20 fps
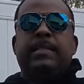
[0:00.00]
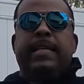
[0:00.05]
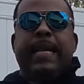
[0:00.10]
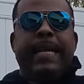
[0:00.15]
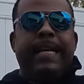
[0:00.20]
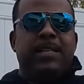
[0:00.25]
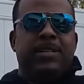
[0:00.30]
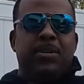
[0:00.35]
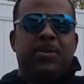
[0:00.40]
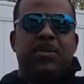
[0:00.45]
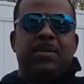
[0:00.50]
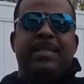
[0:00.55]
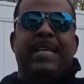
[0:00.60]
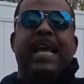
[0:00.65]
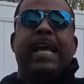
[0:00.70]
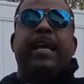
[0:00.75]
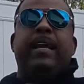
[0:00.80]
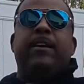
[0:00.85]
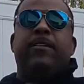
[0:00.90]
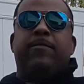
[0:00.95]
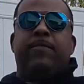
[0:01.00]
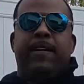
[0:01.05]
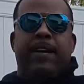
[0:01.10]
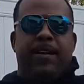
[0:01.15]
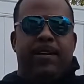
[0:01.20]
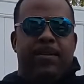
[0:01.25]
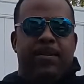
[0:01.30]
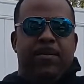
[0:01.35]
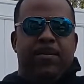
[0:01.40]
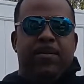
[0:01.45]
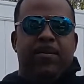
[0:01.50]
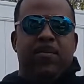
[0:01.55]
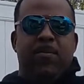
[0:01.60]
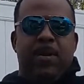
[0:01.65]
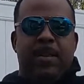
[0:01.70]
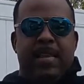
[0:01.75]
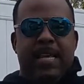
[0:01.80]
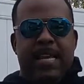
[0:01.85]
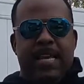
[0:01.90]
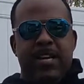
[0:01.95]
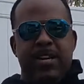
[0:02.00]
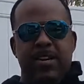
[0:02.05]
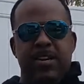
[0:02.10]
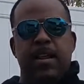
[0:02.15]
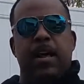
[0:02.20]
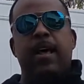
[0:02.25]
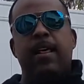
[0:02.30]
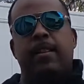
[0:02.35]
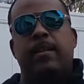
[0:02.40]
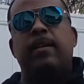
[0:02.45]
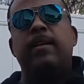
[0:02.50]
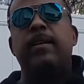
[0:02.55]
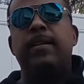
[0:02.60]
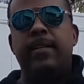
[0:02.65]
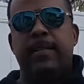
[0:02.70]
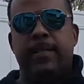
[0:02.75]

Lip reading: Diesel Dave here with another